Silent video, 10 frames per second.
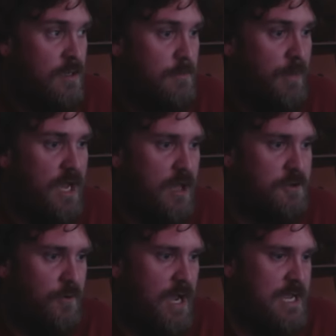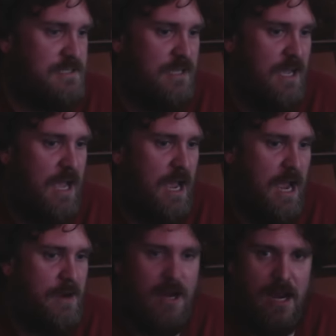But otherwise,
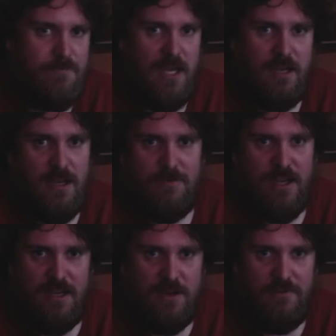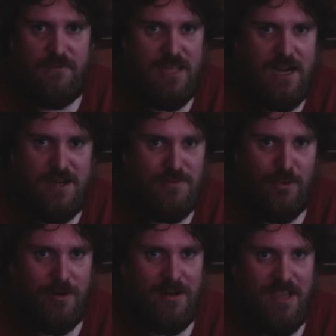I'm not here for that
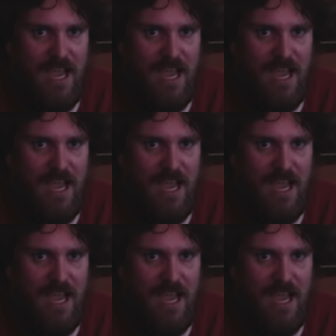anymore.